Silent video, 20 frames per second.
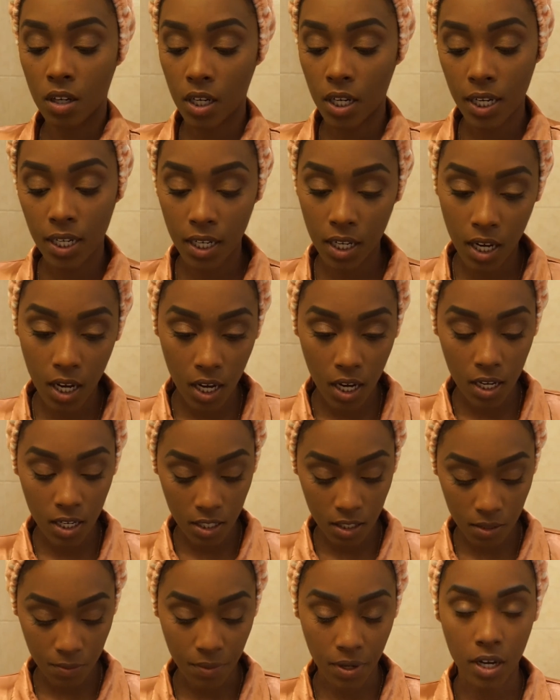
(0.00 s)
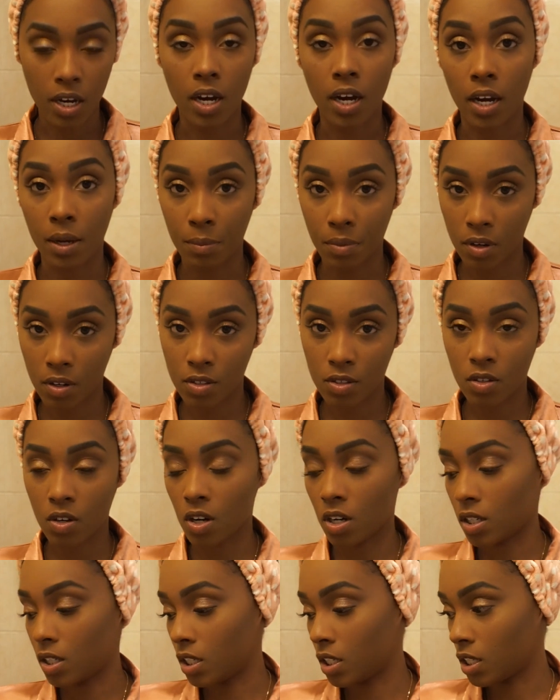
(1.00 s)
Alright guys, my eyebrows
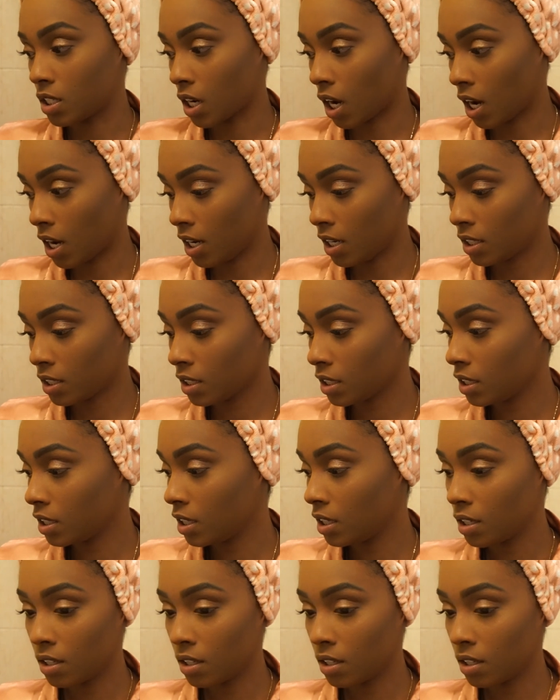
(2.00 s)
are done.